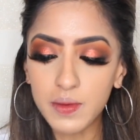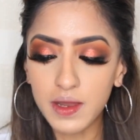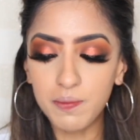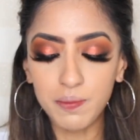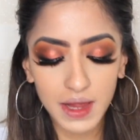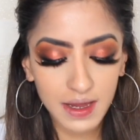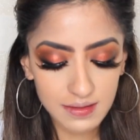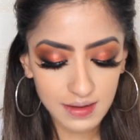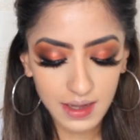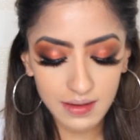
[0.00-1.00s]
kind of
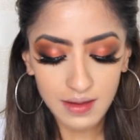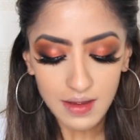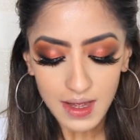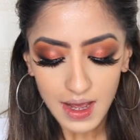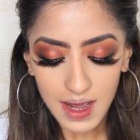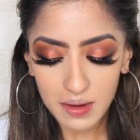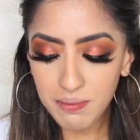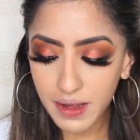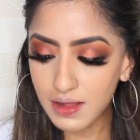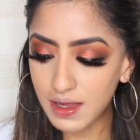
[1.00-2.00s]
blend in and
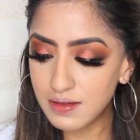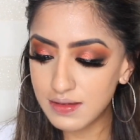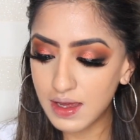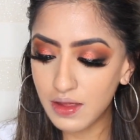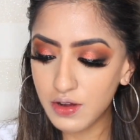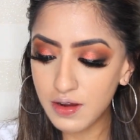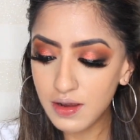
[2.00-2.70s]
melt in together.